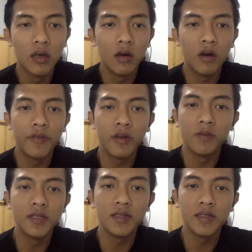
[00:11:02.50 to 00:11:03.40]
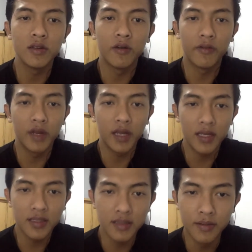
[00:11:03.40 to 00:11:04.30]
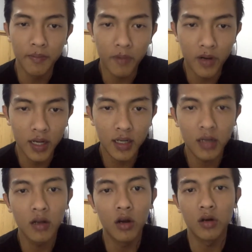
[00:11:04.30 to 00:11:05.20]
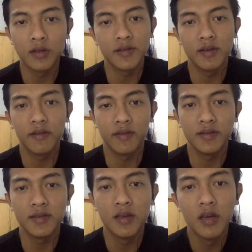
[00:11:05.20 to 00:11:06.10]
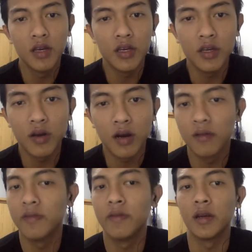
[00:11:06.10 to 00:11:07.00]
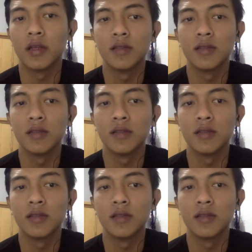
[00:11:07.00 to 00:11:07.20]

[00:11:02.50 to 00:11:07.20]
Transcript: of your business offering as the product or service you are offering.